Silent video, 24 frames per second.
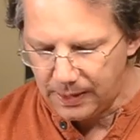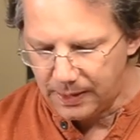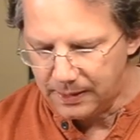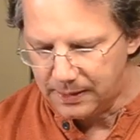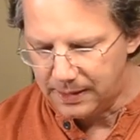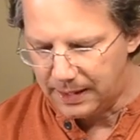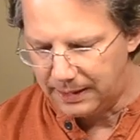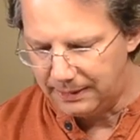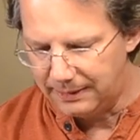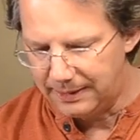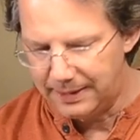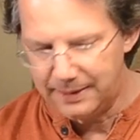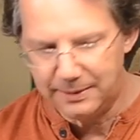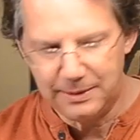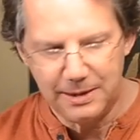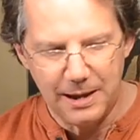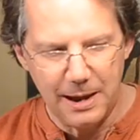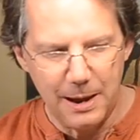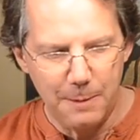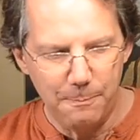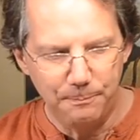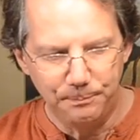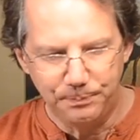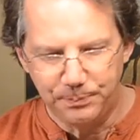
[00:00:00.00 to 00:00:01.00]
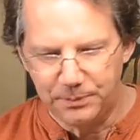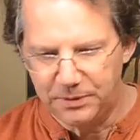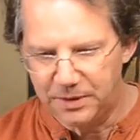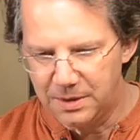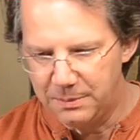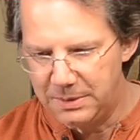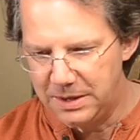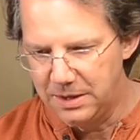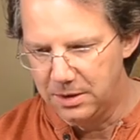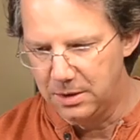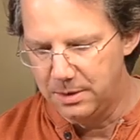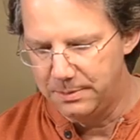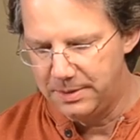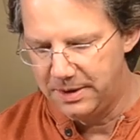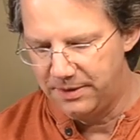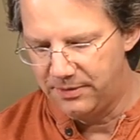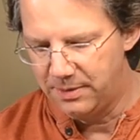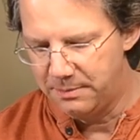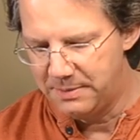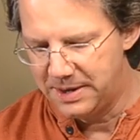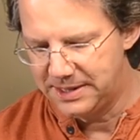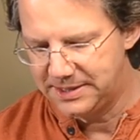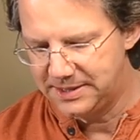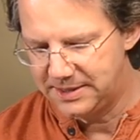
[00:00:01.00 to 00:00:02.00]
Kind of let that give me a little bit of
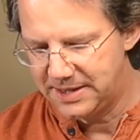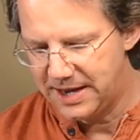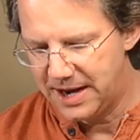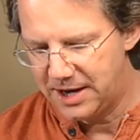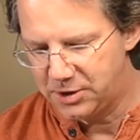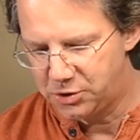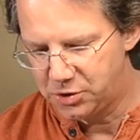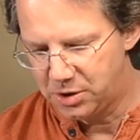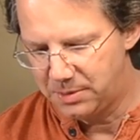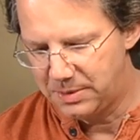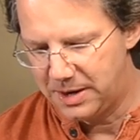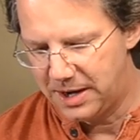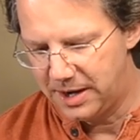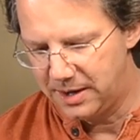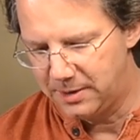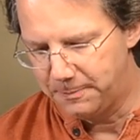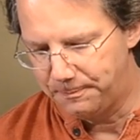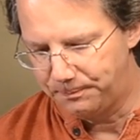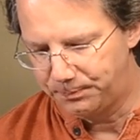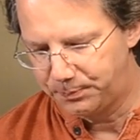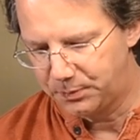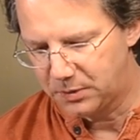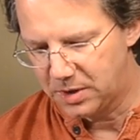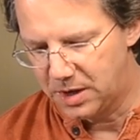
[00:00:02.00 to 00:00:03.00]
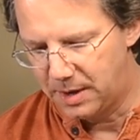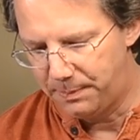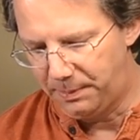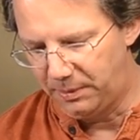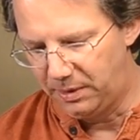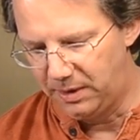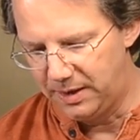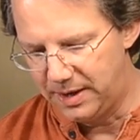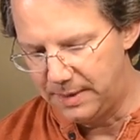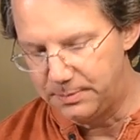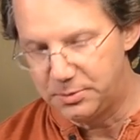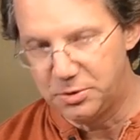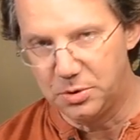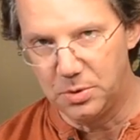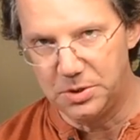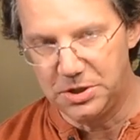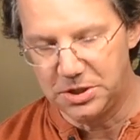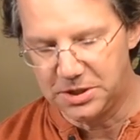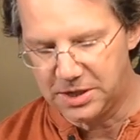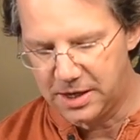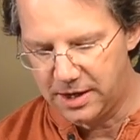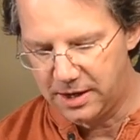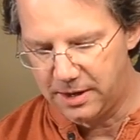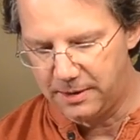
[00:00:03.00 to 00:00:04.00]
a mustache on my upper lip, so it
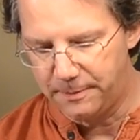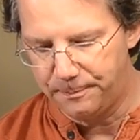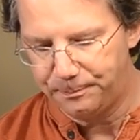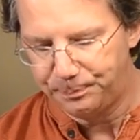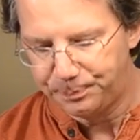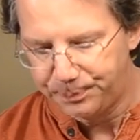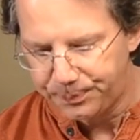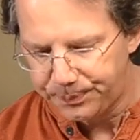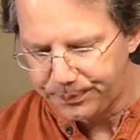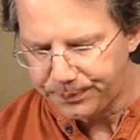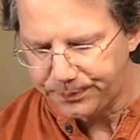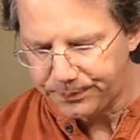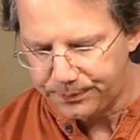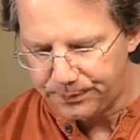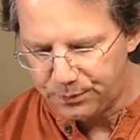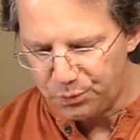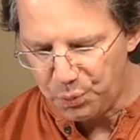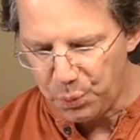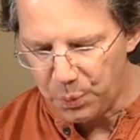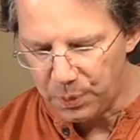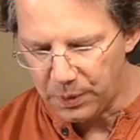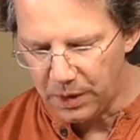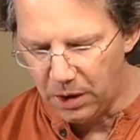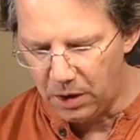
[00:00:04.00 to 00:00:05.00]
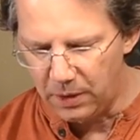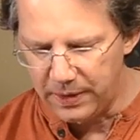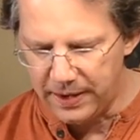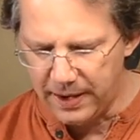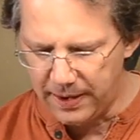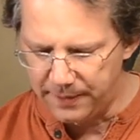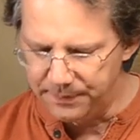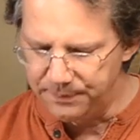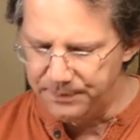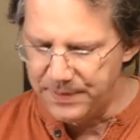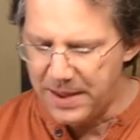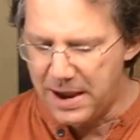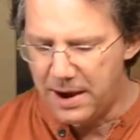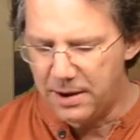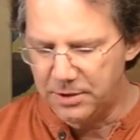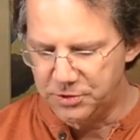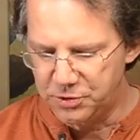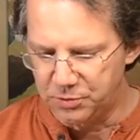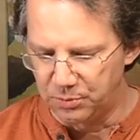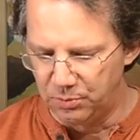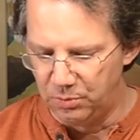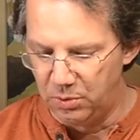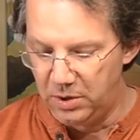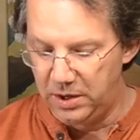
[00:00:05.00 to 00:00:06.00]
just kind of, oh yeah, now
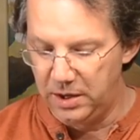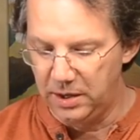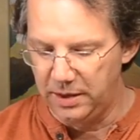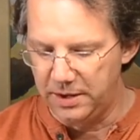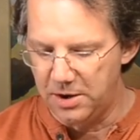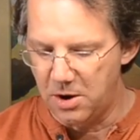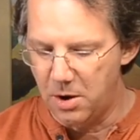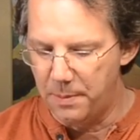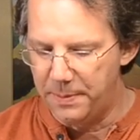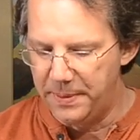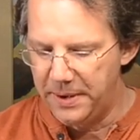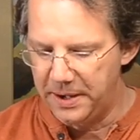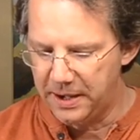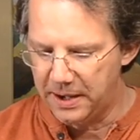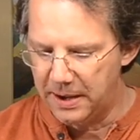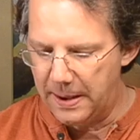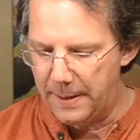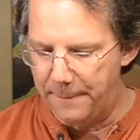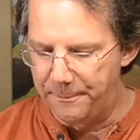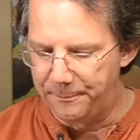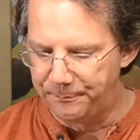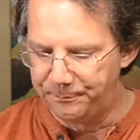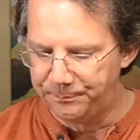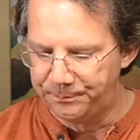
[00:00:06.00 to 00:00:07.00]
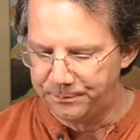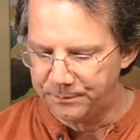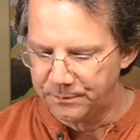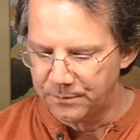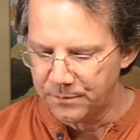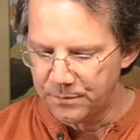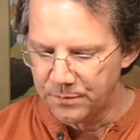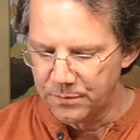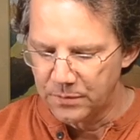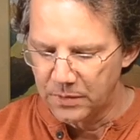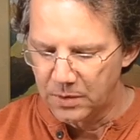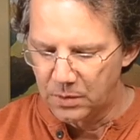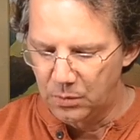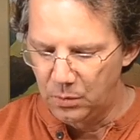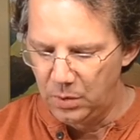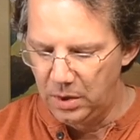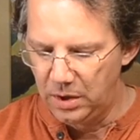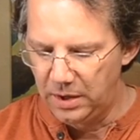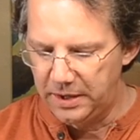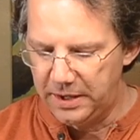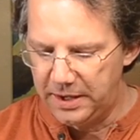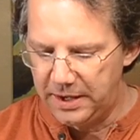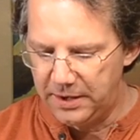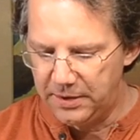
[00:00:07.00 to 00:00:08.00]
it's really opening up,
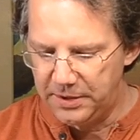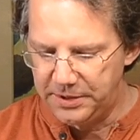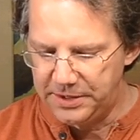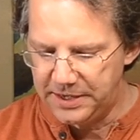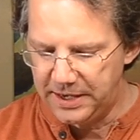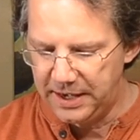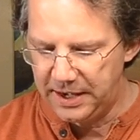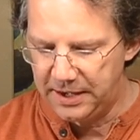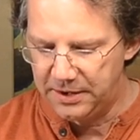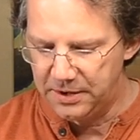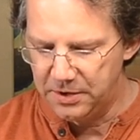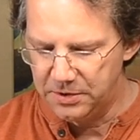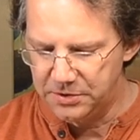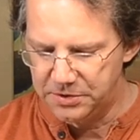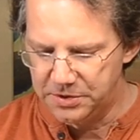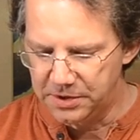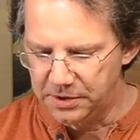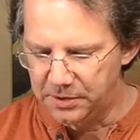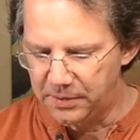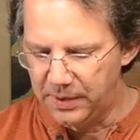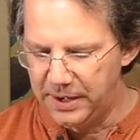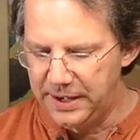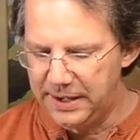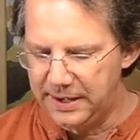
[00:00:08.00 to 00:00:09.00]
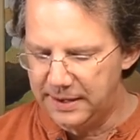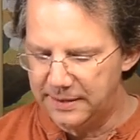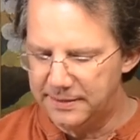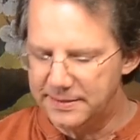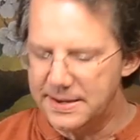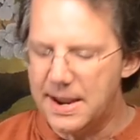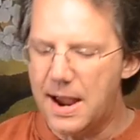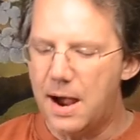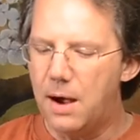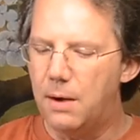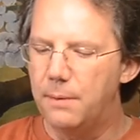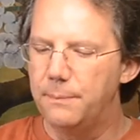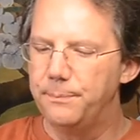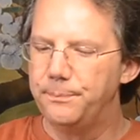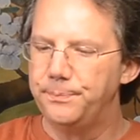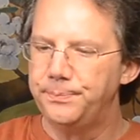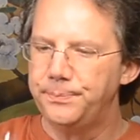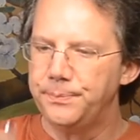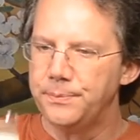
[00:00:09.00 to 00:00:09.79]
really irritating those ingredients out.